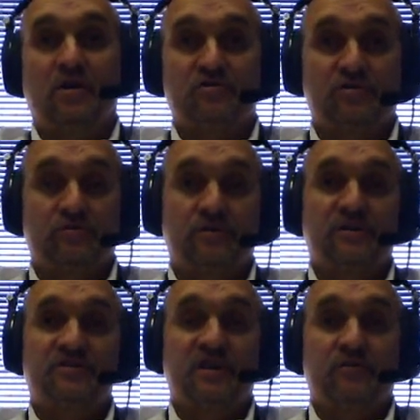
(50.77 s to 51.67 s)
I feel
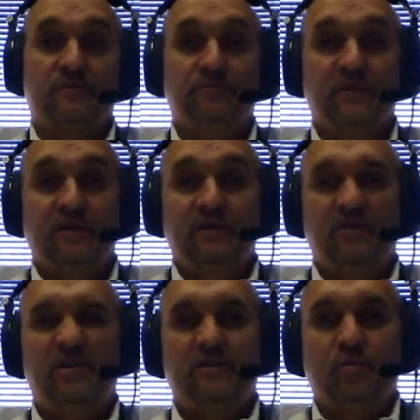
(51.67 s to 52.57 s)
like if you sit
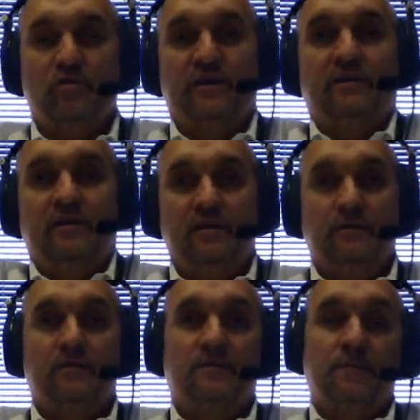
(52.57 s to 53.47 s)
down
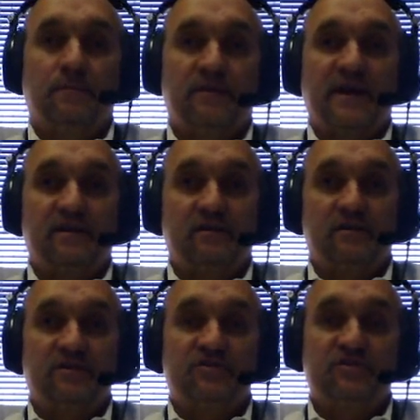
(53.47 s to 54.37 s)
and you can focus
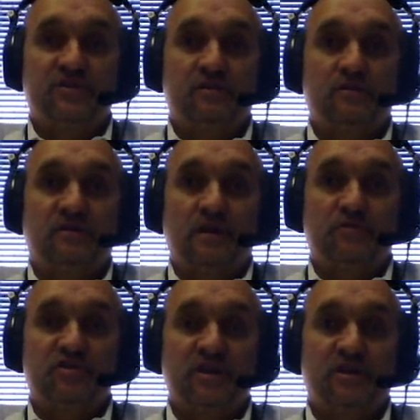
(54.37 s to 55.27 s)
at that
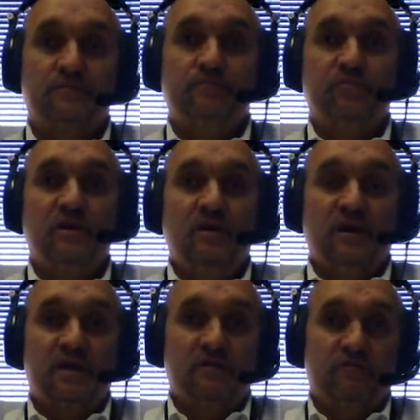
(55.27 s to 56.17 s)
machine and worry
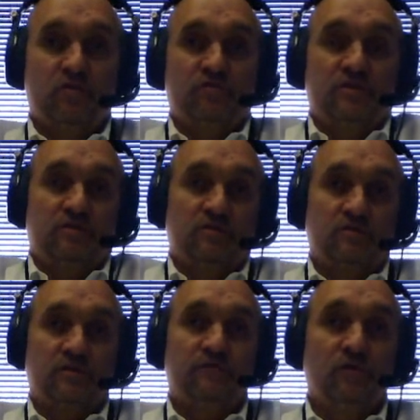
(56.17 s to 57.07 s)
about only the
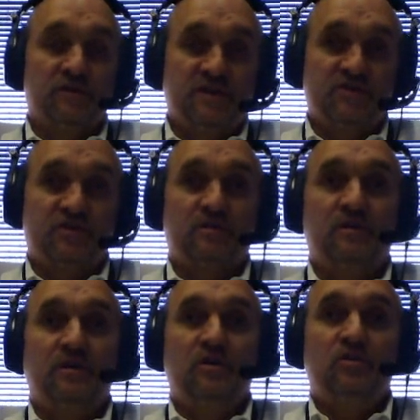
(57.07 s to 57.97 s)
machine
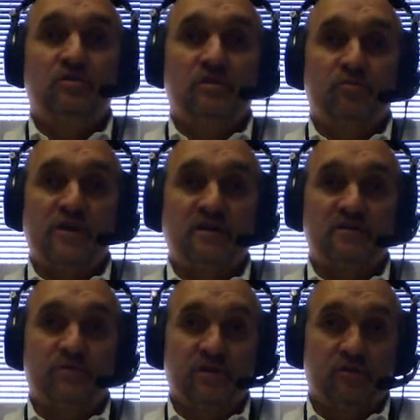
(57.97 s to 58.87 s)
and not
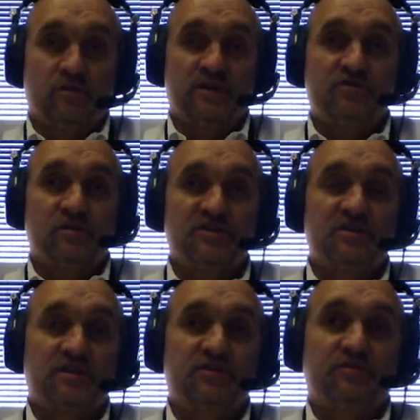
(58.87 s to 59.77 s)
what somebody wore
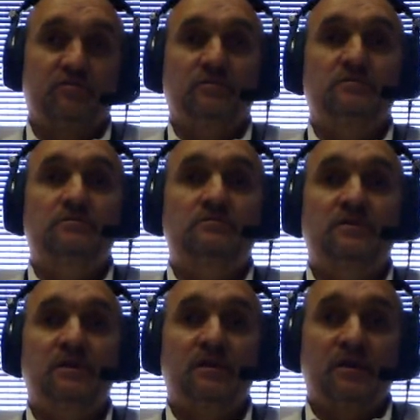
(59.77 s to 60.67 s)
to Walmart
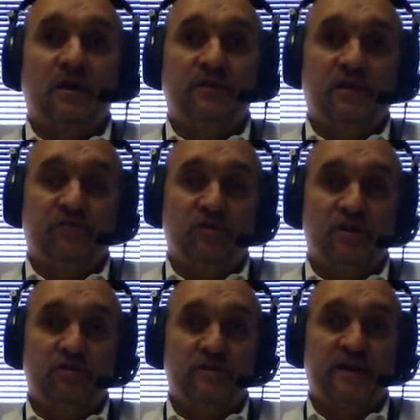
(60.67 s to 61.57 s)

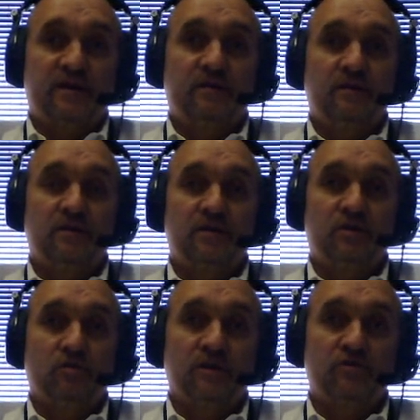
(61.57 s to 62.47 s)
or what
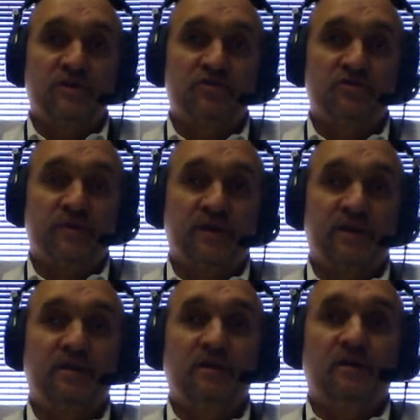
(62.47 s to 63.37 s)
bills you have to pay
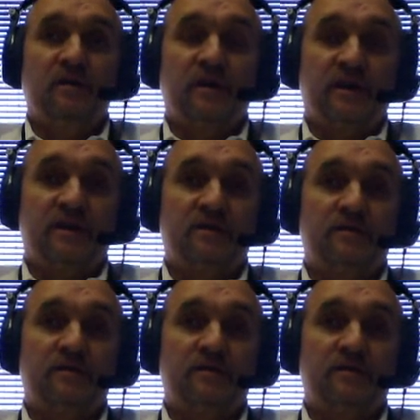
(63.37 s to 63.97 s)
or what the dogs